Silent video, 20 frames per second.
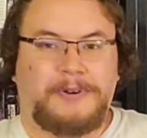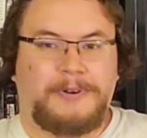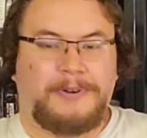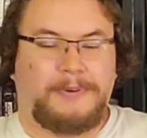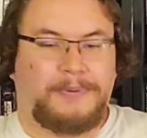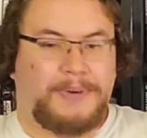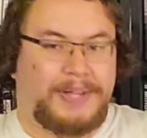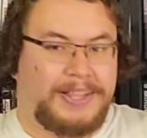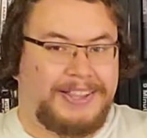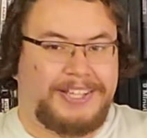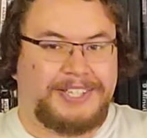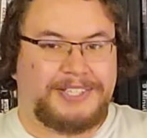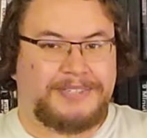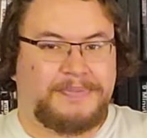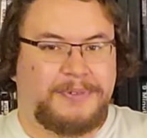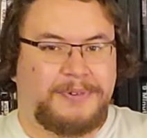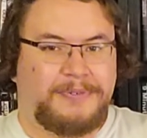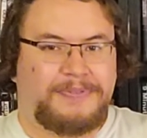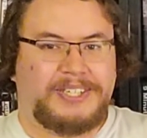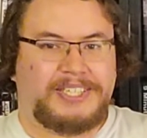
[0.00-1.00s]
when this
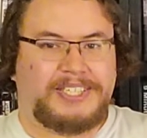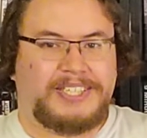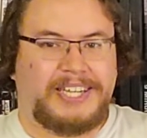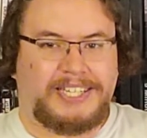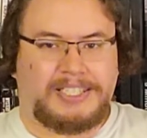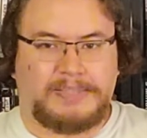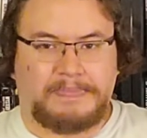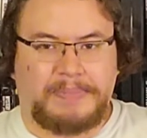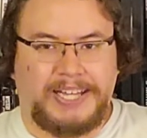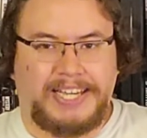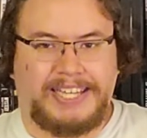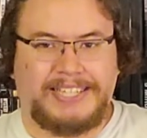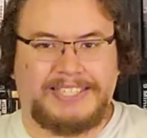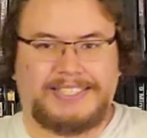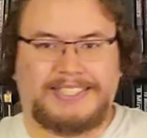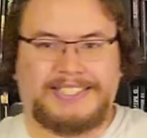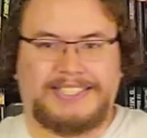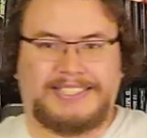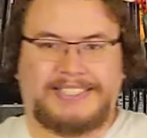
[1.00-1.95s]
movie takes place.